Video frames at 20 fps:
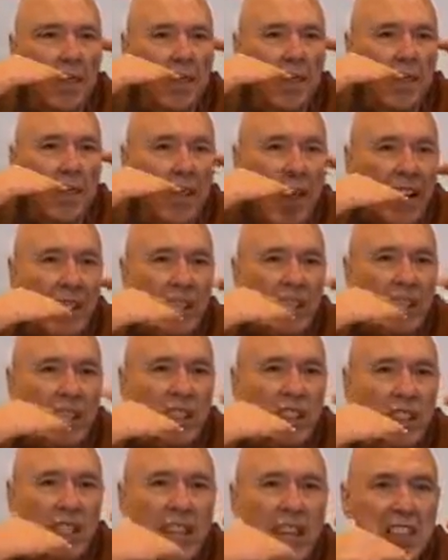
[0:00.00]
major
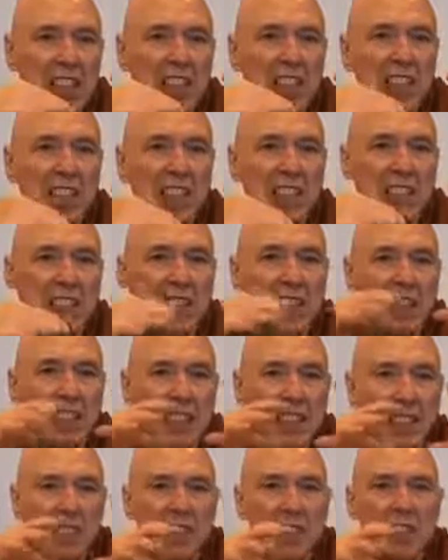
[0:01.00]
sections,
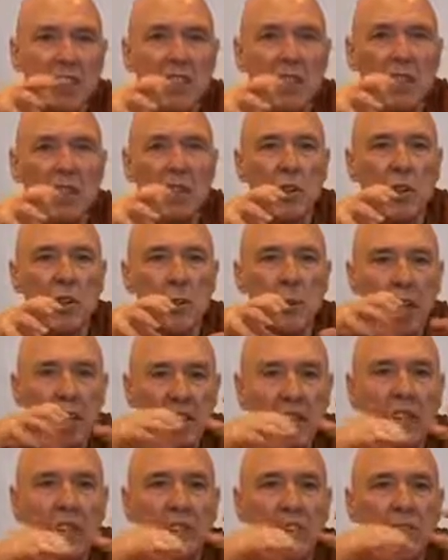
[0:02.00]
the way
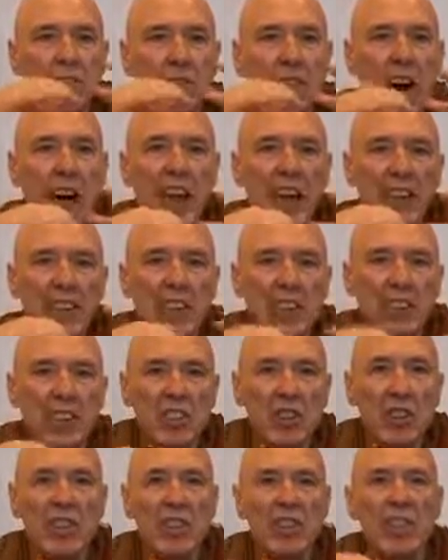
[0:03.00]
to divide the
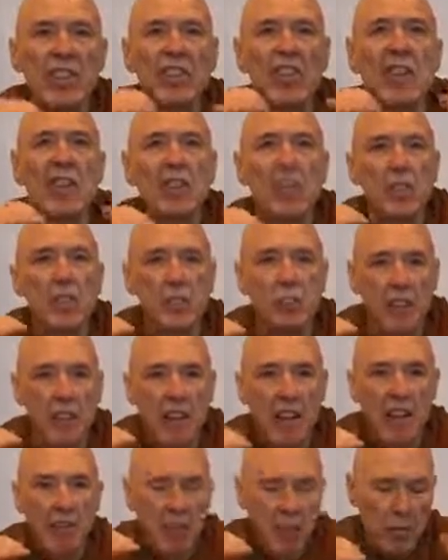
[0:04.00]
sutta into
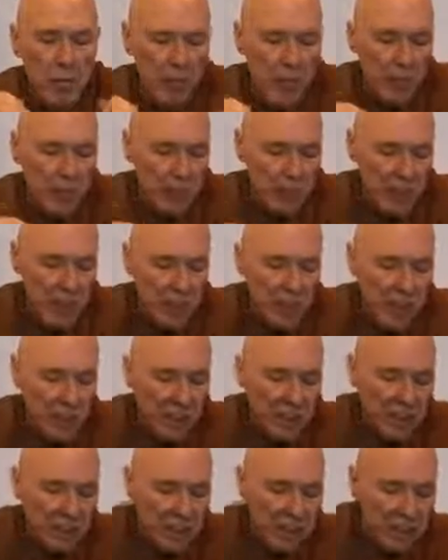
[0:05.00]
several major
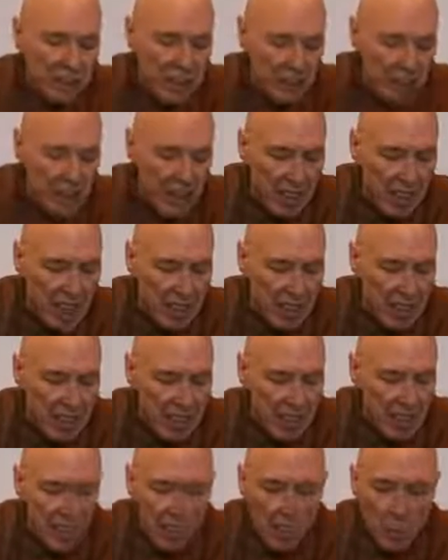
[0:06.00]
sections.
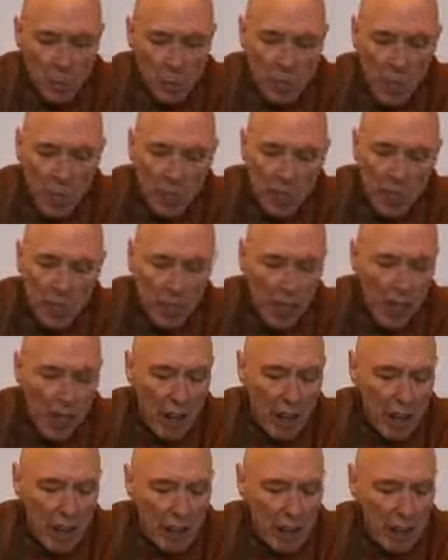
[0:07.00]
What we've
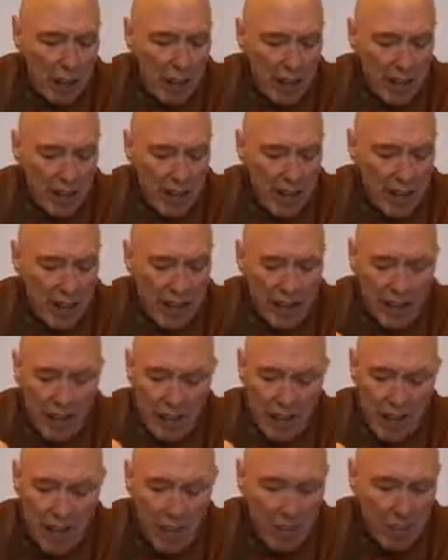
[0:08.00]
covered
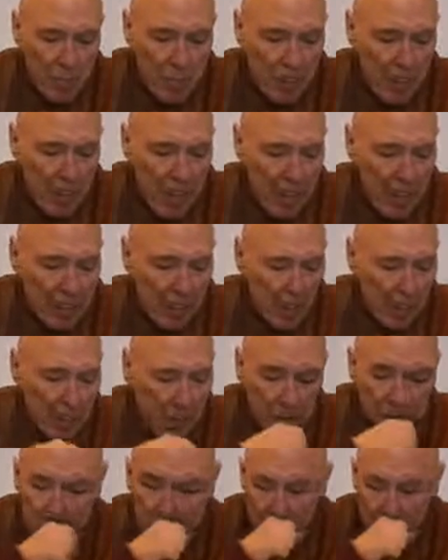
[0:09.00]
up to now